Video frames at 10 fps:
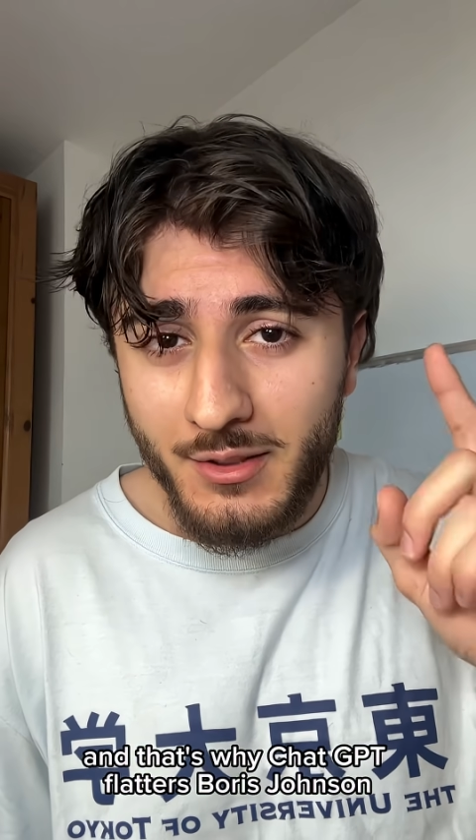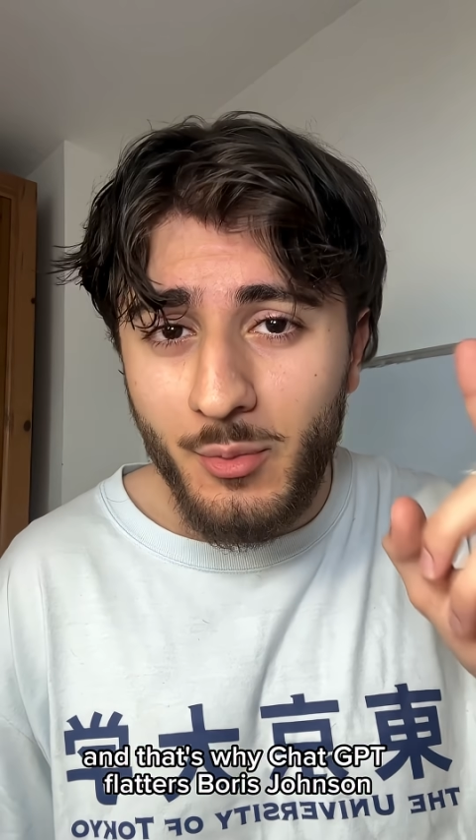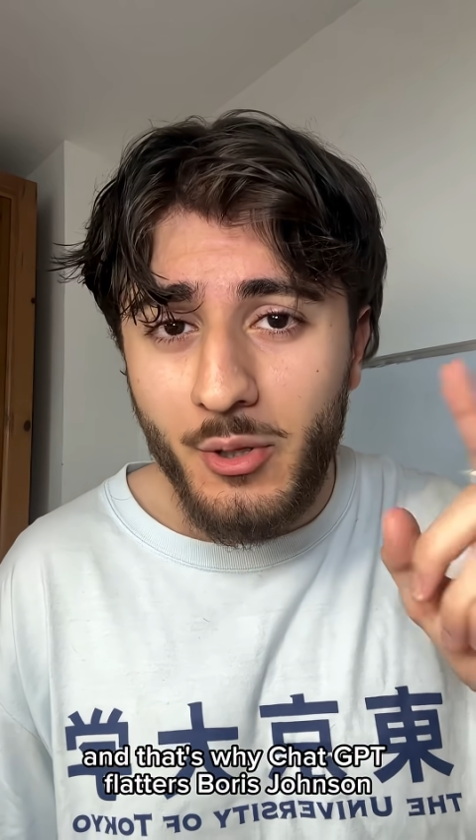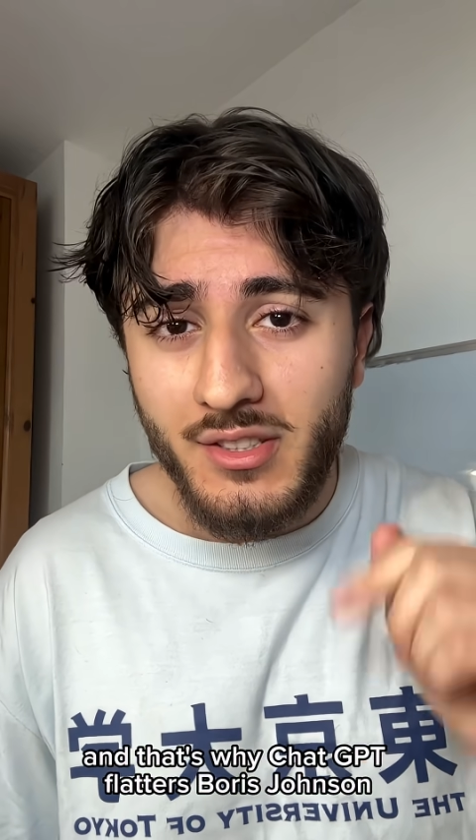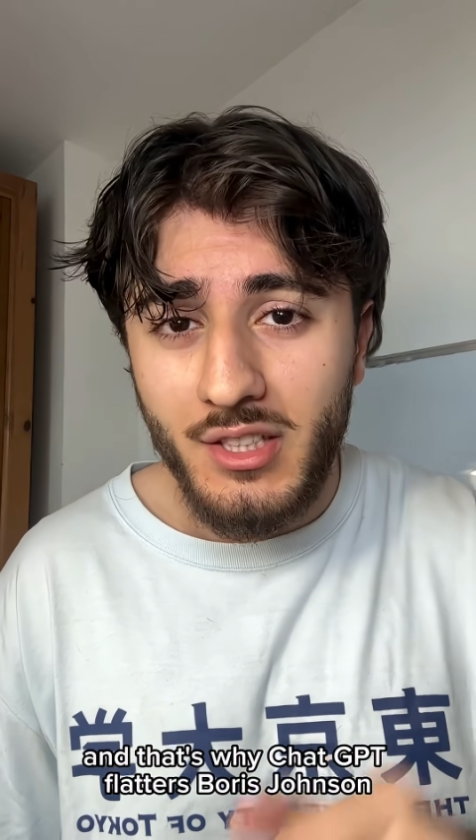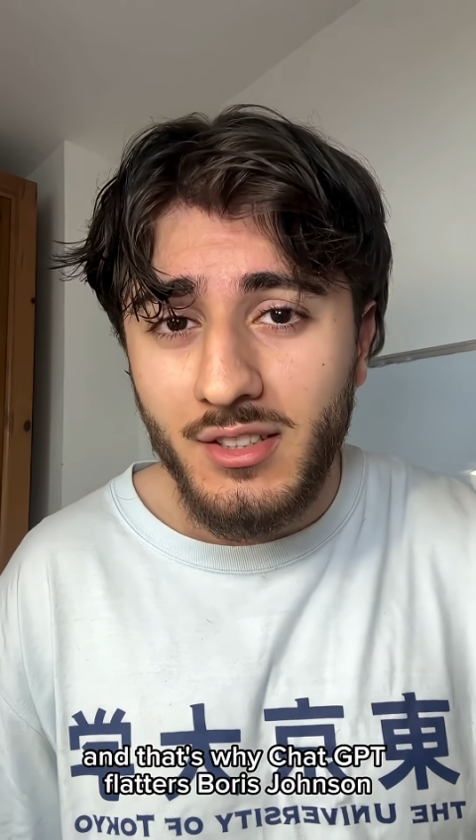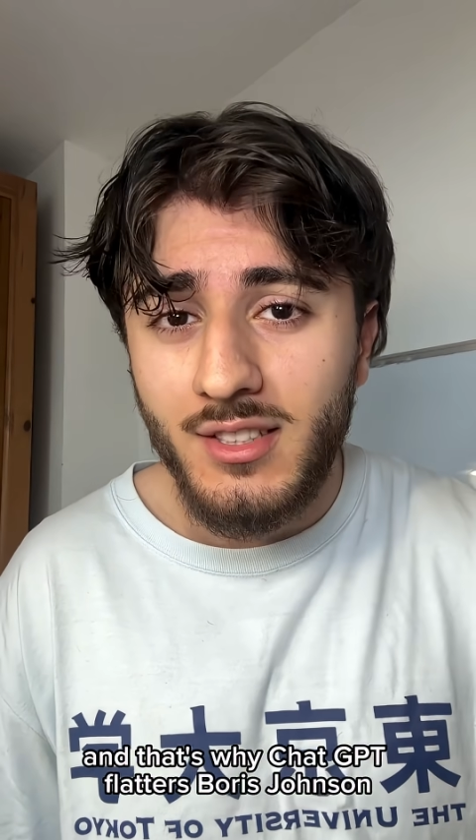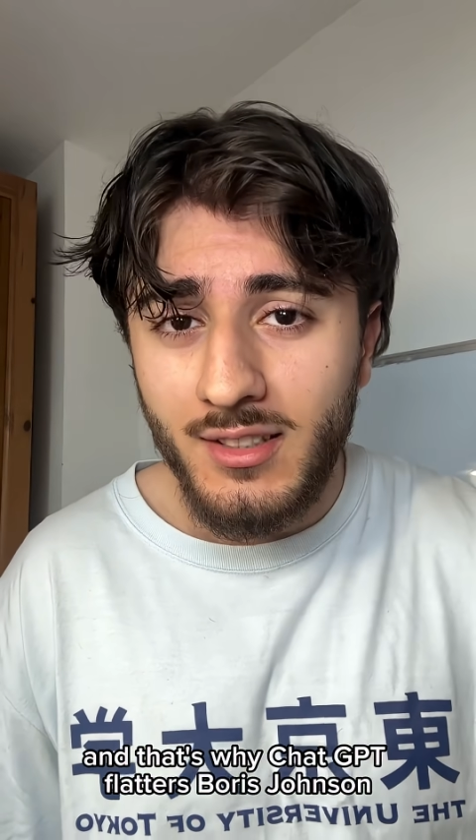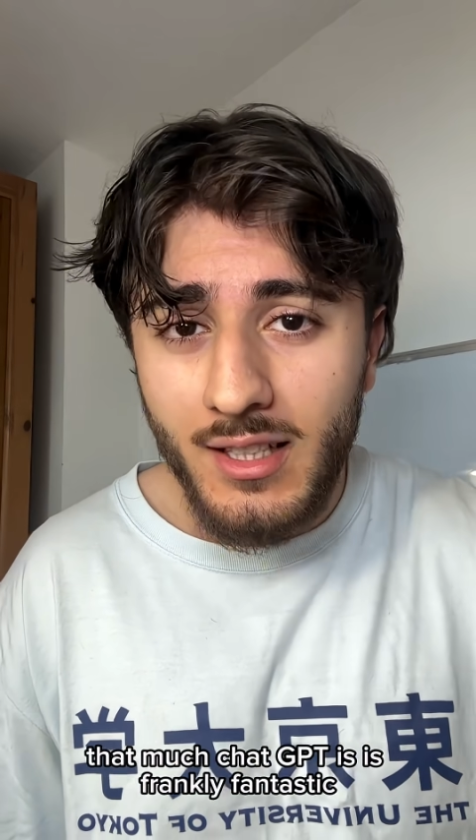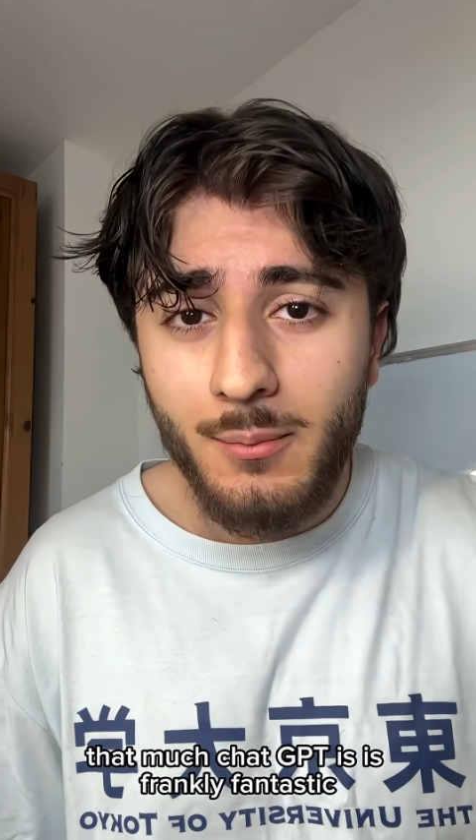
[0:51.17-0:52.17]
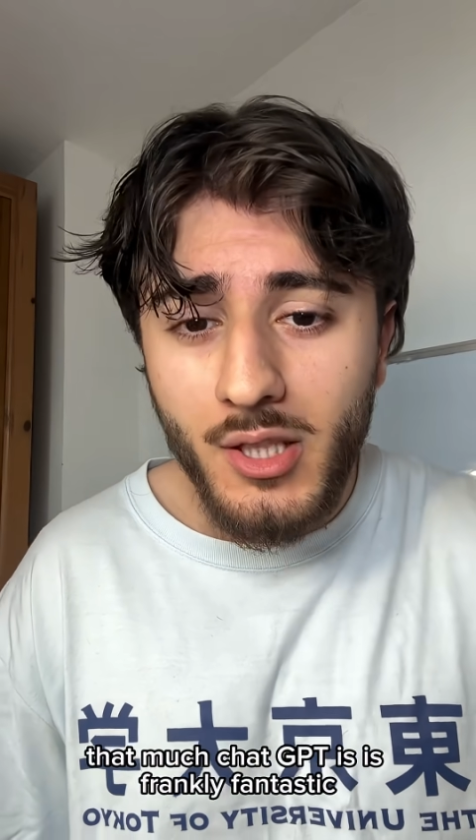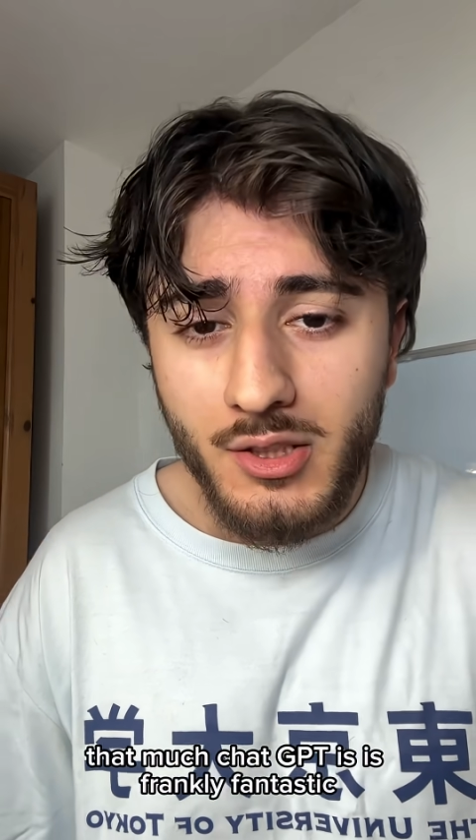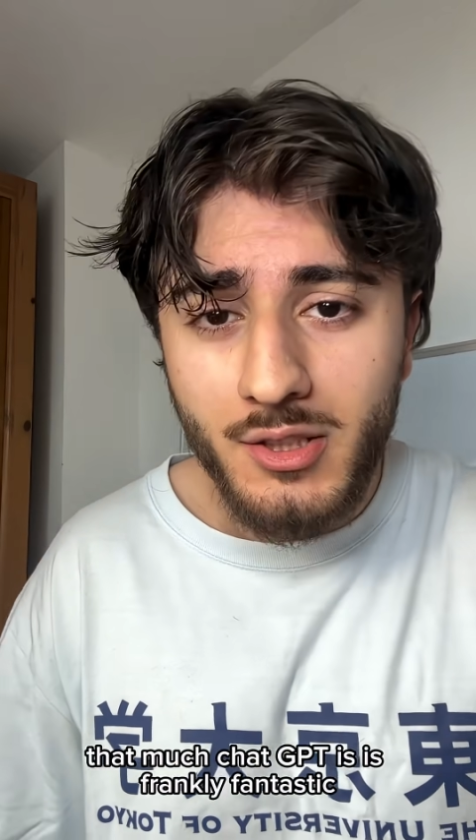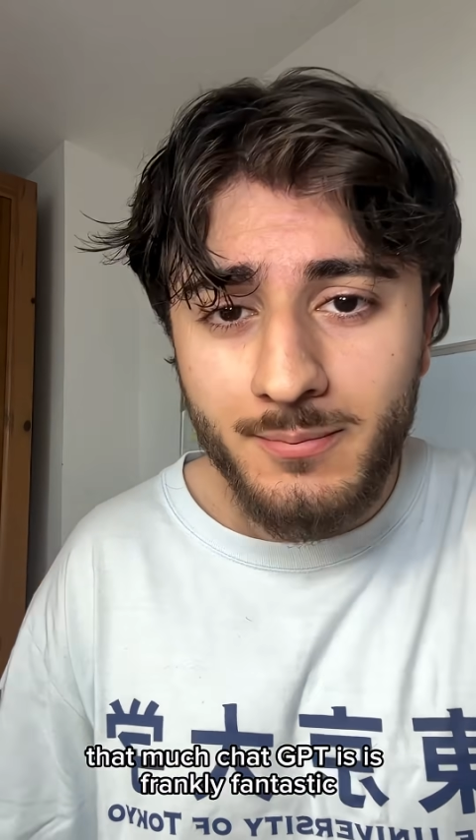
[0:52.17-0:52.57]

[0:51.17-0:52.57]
Boris Johnson that much.